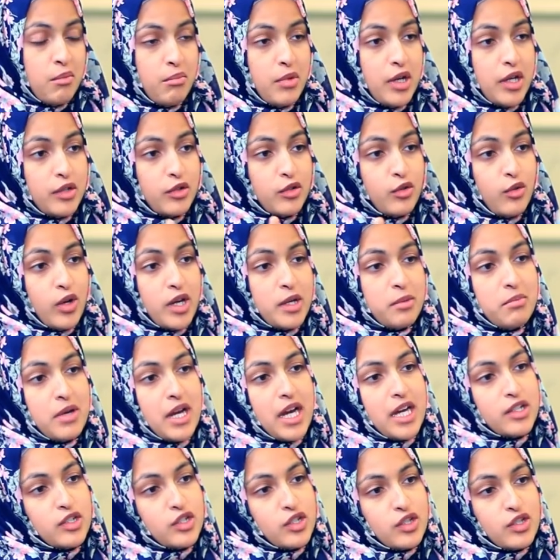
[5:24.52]
But going
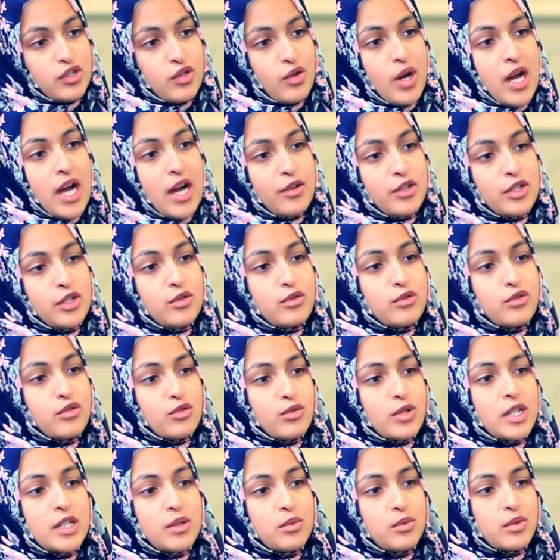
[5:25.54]
back to, so how do you
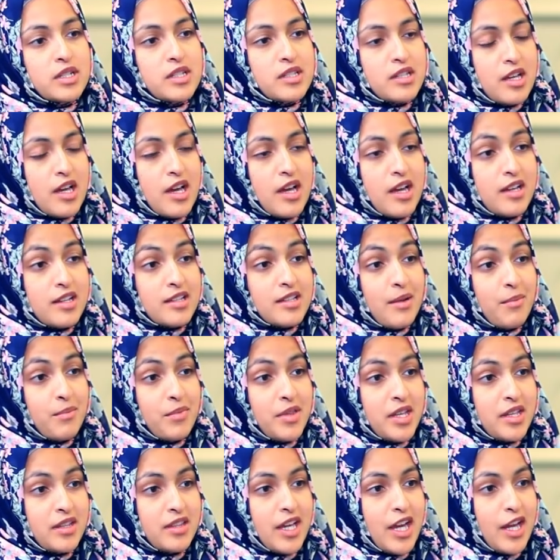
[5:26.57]
treat with uh,
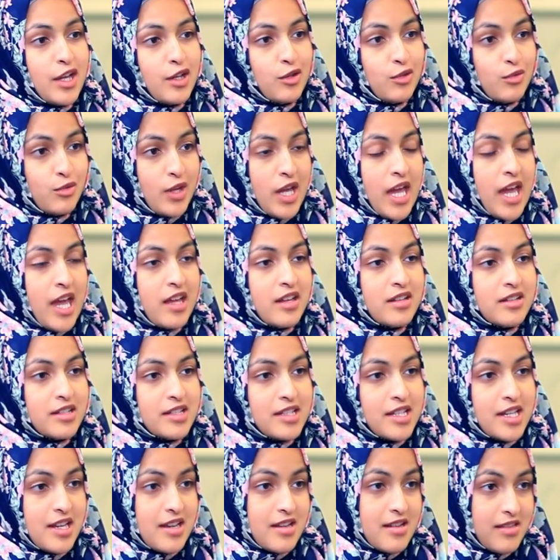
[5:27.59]
something that you can't
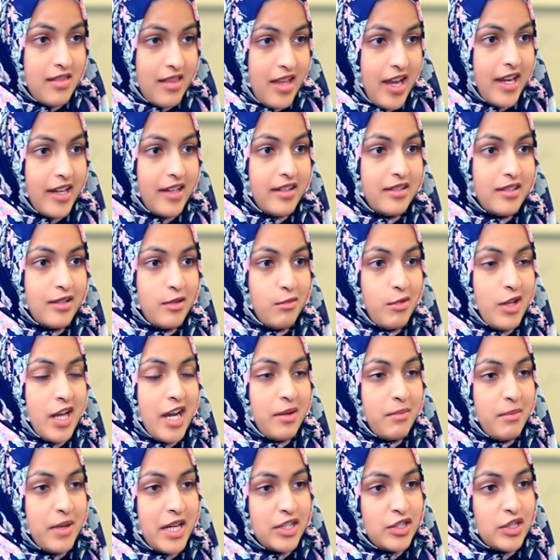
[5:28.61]
see, like the
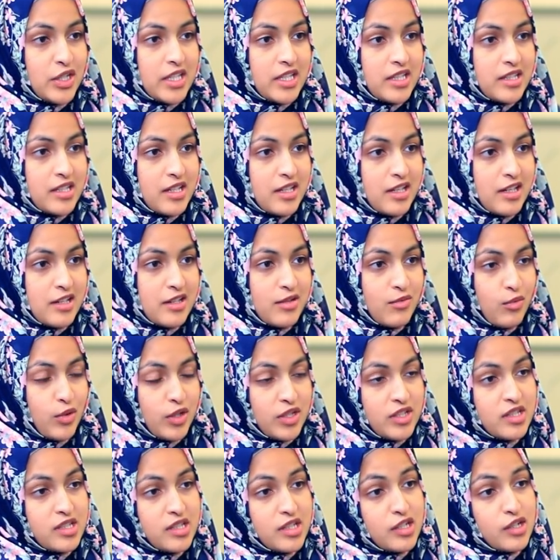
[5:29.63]
black magic incident?
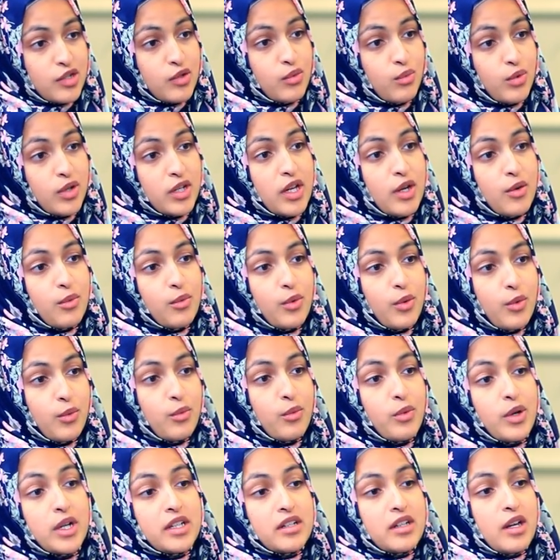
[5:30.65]
What's yeah. the, what, what,
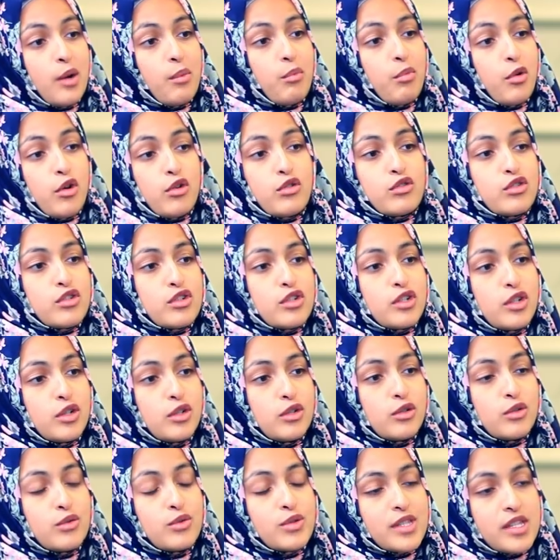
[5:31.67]
what approach do you
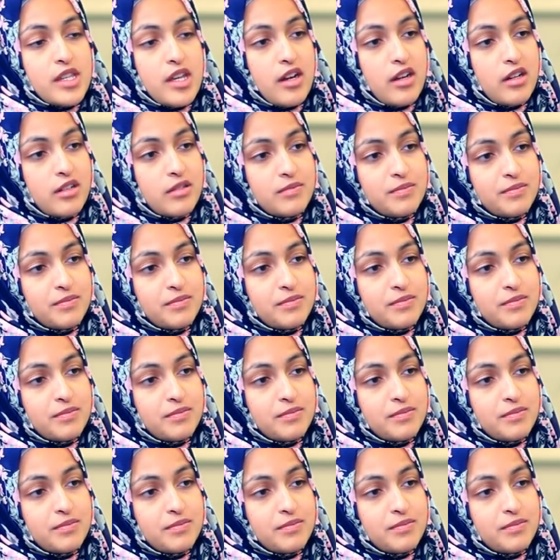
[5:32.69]
use there?